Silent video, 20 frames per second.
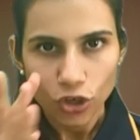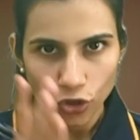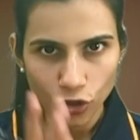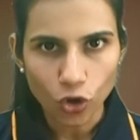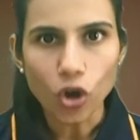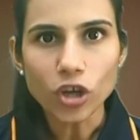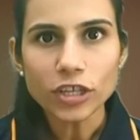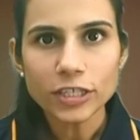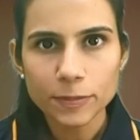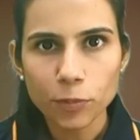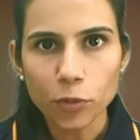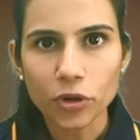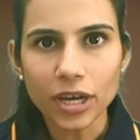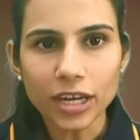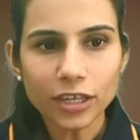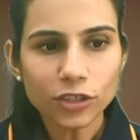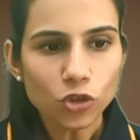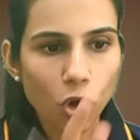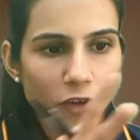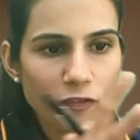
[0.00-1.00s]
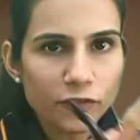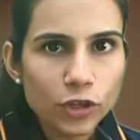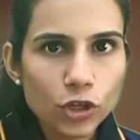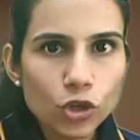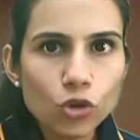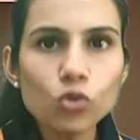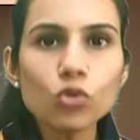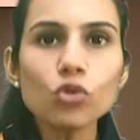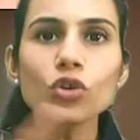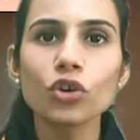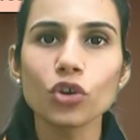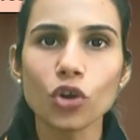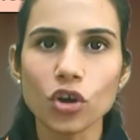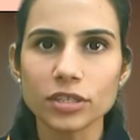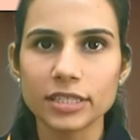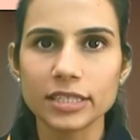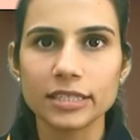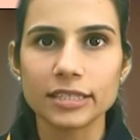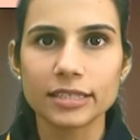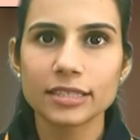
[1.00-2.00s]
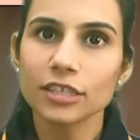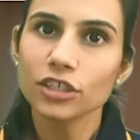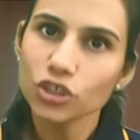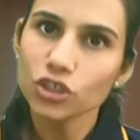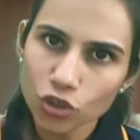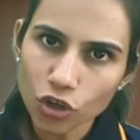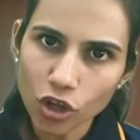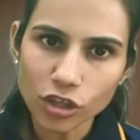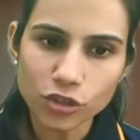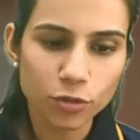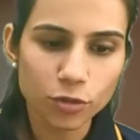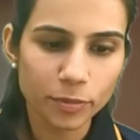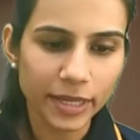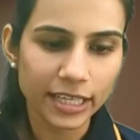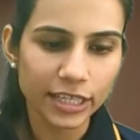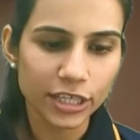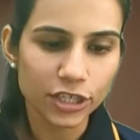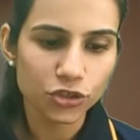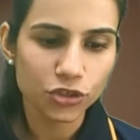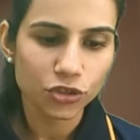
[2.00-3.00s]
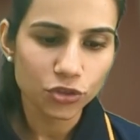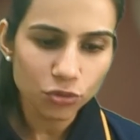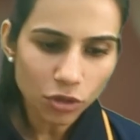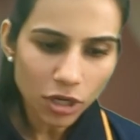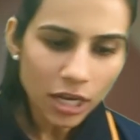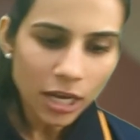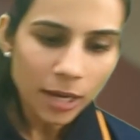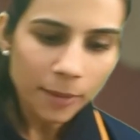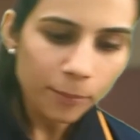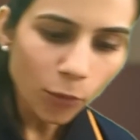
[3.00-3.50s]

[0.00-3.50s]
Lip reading: Cross product of 2 crosses should also be clear to you.